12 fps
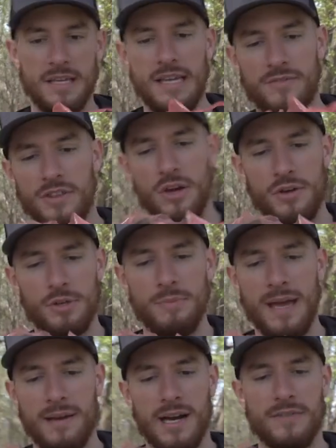even though you
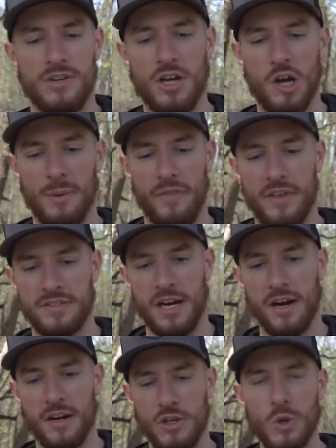may not even know about this,
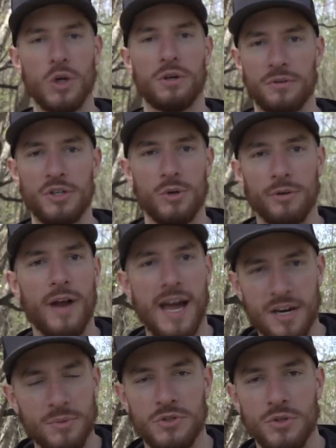Eric, you were
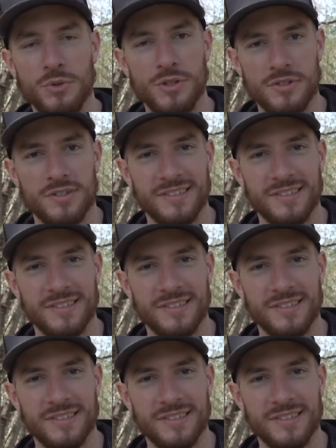riding with tools.